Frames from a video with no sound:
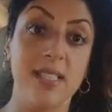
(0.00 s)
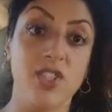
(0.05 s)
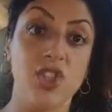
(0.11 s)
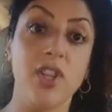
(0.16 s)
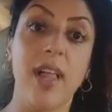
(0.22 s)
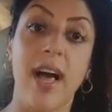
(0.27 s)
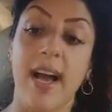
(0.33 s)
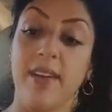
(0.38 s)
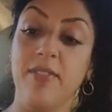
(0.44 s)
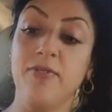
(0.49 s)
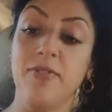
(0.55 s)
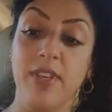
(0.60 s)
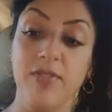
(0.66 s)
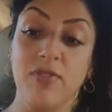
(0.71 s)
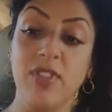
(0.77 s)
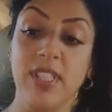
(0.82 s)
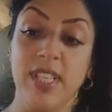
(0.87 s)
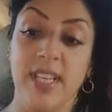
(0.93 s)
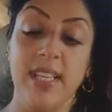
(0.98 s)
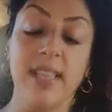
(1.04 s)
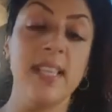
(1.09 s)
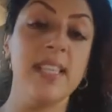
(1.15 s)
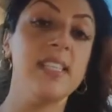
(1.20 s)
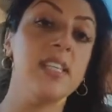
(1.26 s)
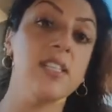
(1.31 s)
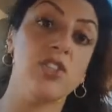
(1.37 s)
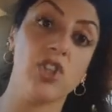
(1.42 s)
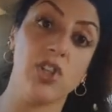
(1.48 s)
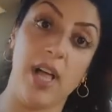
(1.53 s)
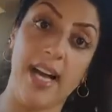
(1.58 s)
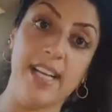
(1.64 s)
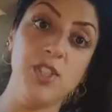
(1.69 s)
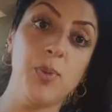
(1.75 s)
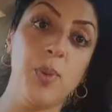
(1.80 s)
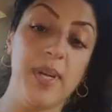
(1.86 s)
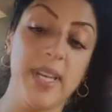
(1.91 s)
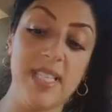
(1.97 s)
July 15th to July
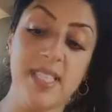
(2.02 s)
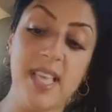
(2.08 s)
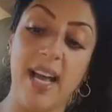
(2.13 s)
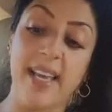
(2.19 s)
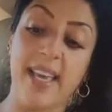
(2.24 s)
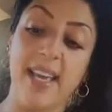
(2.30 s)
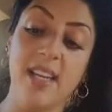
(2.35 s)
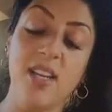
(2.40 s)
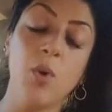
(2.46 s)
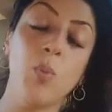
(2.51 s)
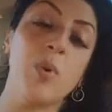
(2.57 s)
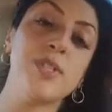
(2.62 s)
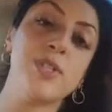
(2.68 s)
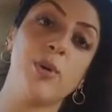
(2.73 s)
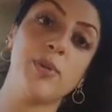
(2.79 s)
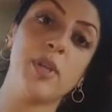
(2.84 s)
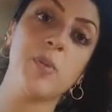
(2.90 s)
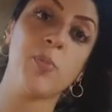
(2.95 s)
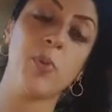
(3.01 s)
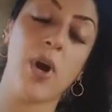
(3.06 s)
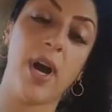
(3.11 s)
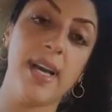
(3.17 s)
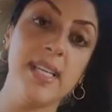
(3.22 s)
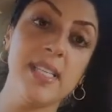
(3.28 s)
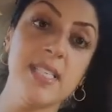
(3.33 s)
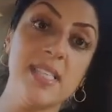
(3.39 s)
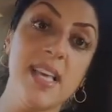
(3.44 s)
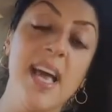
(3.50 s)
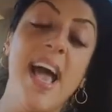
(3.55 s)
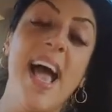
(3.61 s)
22nd, was only priced